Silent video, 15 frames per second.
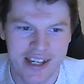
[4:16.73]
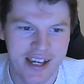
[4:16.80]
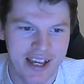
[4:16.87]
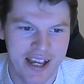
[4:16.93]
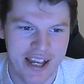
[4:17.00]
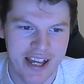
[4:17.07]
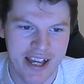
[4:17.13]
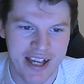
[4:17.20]

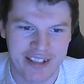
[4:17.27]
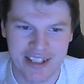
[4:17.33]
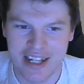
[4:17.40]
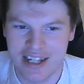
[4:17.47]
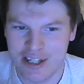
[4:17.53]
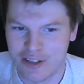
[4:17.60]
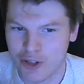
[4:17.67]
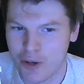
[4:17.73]
as
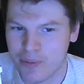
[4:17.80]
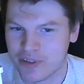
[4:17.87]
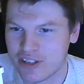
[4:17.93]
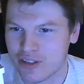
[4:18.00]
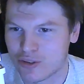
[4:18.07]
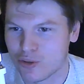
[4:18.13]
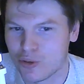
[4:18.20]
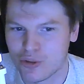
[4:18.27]
India opens
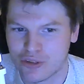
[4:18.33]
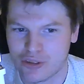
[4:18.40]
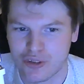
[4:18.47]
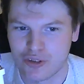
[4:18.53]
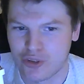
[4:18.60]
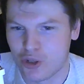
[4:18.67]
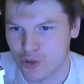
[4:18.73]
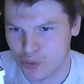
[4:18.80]
its doors to the
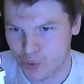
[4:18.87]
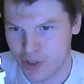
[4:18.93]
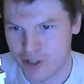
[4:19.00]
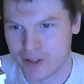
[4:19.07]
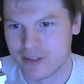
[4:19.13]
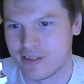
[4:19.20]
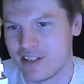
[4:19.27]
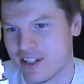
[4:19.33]
Scotch
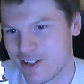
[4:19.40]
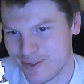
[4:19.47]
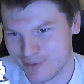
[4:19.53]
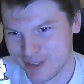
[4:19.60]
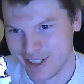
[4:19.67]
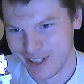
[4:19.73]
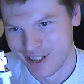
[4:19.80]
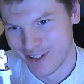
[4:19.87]
world."
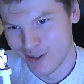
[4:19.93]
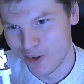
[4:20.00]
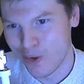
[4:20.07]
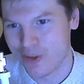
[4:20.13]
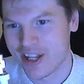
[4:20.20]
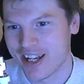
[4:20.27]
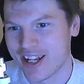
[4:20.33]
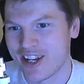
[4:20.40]
All
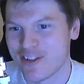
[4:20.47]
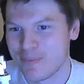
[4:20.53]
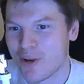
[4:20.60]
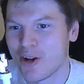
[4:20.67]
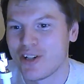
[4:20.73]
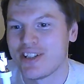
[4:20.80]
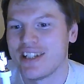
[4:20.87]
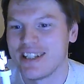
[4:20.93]
that kind of
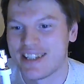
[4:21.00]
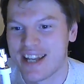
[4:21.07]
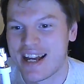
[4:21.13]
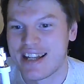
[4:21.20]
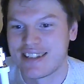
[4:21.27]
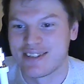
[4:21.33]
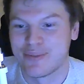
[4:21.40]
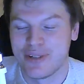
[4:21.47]
marketing
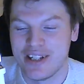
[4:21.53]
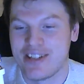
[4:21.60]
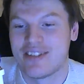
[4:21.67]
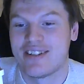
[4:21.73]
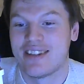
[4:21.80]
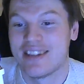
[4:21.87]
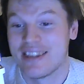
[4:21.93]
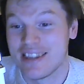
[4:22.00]
jazz, which
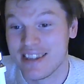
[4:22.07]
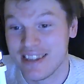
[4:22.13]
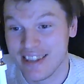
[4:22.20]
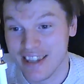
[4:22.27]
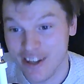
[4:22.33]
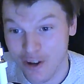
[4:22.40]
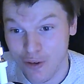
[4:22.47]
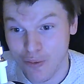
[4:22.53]

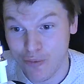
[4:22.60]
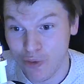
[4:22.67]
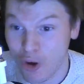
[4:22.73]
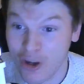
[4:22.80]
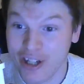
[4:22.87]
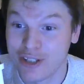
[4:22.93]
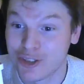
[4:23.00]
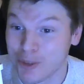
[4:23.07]
they're not wrong
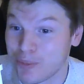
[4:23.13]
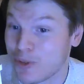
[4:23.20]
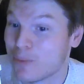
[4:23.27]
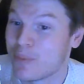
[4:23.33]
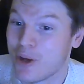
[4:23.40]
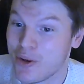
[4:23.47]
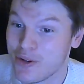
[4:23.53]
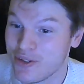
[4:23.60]
in some
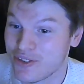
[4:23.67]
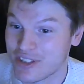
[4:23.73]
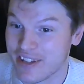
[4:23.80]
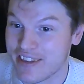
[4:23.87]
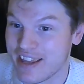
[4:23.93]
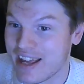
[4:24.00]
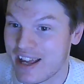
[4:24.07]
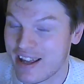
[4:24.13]
components, and
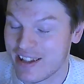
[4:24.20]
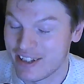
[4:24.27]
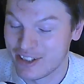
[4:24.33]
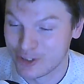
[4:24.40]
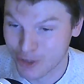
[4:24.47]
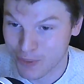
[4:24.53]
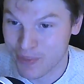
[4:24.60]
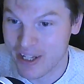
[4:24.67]
they
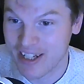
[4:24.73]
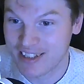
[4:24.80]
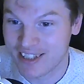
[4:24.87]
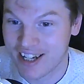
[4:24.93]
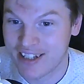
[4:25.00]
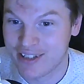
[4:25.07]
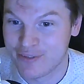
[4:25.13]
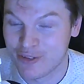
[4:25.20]
should be
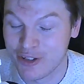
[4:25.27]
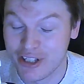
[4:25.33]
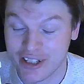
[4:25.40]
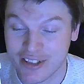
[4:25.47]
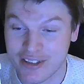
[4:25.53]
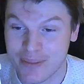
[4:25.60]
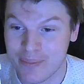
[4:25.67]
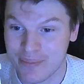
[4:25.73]
excited for it
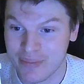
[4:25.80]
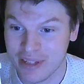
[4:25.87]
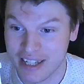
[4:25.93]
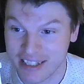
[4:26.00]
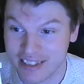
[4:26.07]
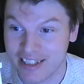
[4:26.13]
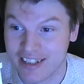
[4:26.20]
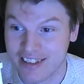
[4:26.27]
because it
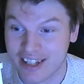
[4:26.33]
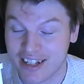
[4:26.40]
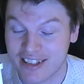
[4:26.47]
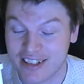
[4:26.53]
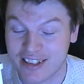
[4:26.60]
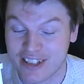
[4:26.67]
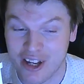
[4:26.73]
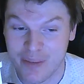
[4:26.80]
is an exciting
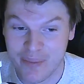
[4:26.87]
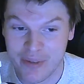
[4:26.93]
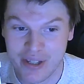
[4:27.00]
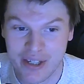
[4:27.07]
time,